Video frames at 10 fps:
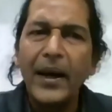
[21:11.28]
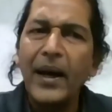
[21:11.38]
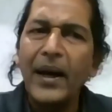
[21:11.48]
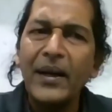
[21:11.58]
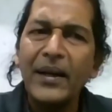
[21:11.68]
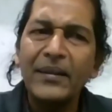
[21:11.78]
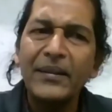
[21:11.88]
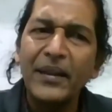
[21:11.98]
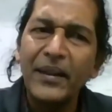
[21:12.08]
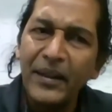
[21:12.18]
And
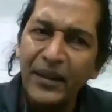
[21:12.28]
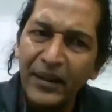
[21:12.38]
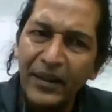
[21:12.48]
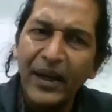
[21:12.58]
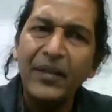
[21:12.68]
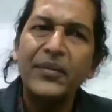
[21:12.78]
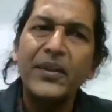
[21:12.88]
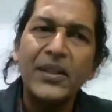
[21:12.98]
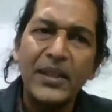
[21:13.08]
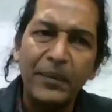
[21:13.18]

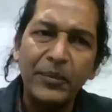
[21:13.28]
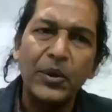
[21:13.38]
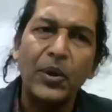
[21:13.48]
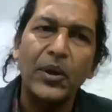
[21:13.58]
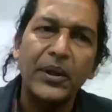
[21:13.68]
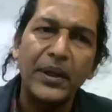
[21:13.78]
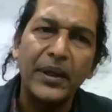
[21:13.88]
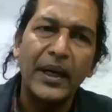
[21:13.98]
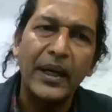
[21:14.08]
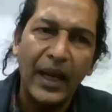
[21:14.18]
after some thought
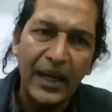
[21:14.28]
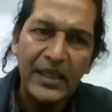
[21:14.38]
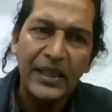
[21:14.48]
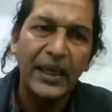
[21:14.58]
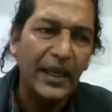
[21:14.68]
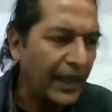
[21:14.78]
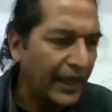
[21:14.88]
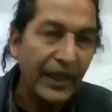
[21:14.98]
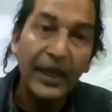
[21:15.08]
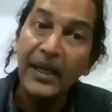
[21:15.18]
and asking, I
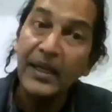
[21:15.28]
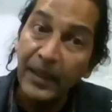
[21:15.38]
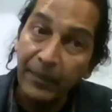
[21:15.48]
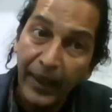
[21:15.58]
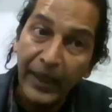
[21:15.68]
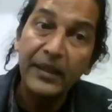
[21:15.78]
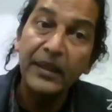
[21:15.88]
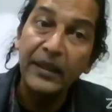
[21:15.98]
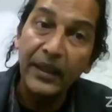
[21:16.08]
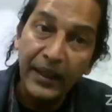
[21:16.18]
realized they meant
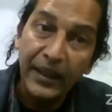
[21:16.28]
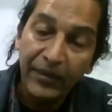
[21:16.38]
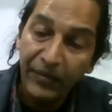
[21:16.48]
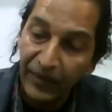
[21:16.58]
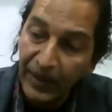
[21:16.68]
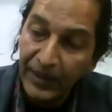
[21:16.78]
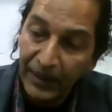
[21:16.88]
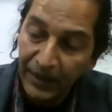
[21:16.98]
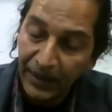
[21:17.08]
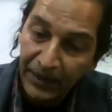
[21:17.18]
that the leaf
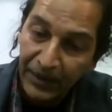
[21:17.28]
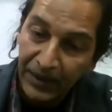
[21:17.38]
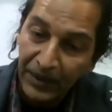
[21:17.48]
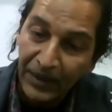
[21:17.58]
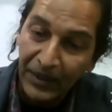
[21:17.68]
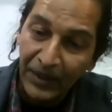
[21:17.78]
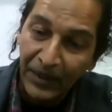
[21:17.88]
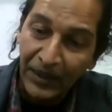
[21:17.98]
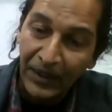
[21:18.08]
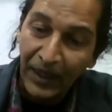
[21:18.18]
litter
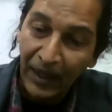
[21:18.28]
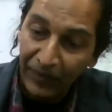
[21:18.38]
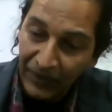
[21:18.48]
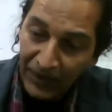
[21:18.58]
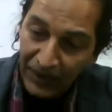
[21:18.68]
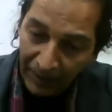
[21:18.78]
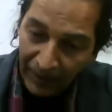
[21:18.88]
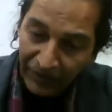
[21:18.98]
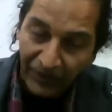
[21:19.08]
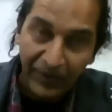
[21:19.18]
after the
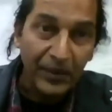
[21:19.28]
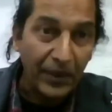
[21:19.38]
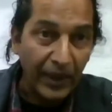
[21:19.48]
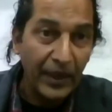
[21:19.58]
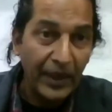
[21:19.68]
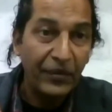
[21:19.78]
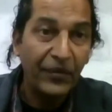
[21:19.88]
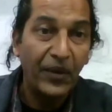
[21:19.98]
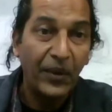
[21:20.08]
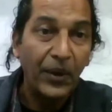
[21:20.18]
summer leaf
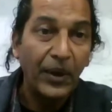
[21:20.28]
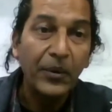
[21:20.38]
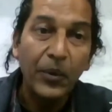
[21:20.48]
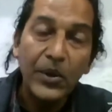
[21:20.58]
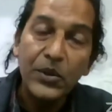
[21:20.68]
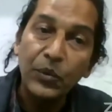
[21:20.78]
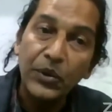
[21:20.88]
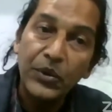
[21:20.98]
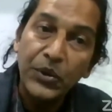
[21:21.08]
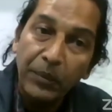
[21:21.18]
fall
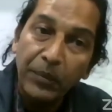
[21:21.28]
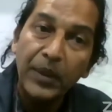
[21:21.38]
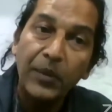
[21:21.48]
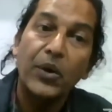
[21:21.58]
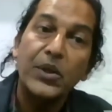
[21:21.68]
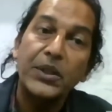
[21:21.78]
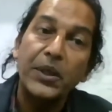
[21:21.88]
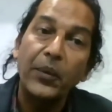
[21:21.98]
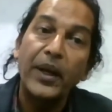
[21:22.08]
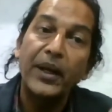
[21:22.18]
should be washed
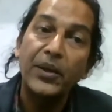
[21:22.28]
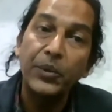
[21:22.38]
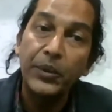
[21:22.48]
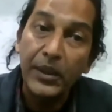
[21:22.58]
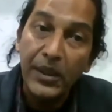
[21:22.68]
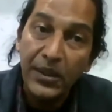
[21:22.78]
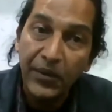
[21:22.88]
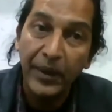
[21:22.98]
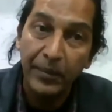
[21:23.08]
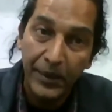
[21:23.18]
away to the
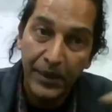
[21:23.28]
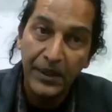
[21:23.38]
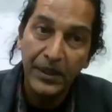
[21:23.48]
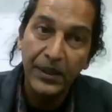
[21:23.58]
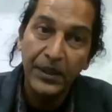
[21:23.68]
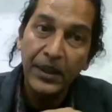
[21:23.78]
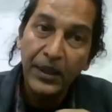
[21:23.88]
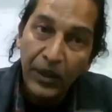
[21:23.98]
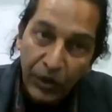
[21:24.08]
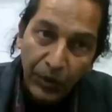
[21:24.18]
streams,
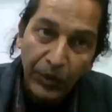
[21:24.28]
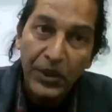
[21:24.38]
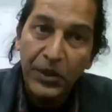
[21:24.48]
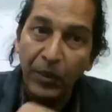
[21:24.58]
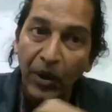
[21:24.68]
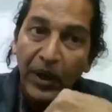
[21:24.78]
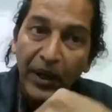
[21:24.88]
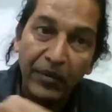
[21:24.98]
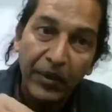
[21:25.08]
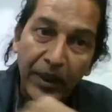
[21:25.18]
through the smaller
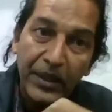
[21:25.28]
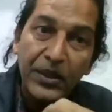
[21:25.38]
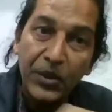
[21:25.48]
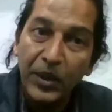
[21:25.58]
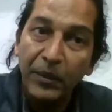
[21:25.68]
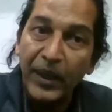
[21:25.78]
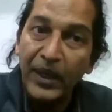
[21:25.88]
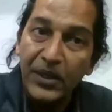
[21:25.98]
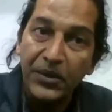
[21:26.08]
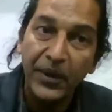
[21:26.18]
rivulets to the bigger
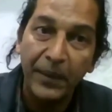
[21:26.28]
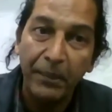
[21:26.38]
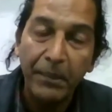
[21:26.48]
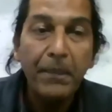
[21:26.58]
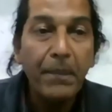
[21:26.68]
stream.